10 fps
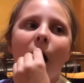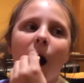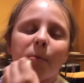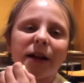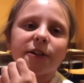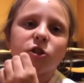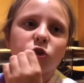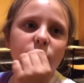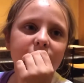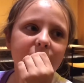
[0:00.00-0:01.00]
Michael
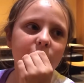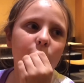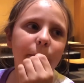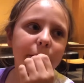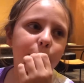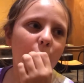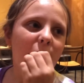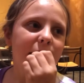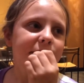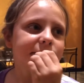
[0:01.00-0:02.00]
Jordan and oh, Kobe
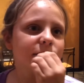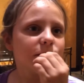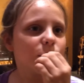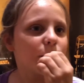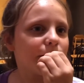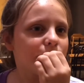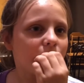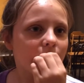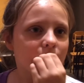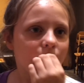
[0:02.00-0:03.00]
Bryant. and
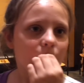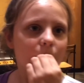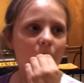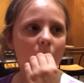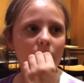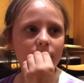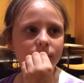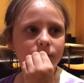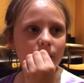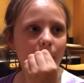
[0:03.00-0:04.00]
Kobe, Michael and Kobe.
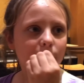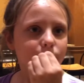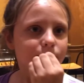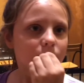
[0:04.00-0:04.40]
Nice.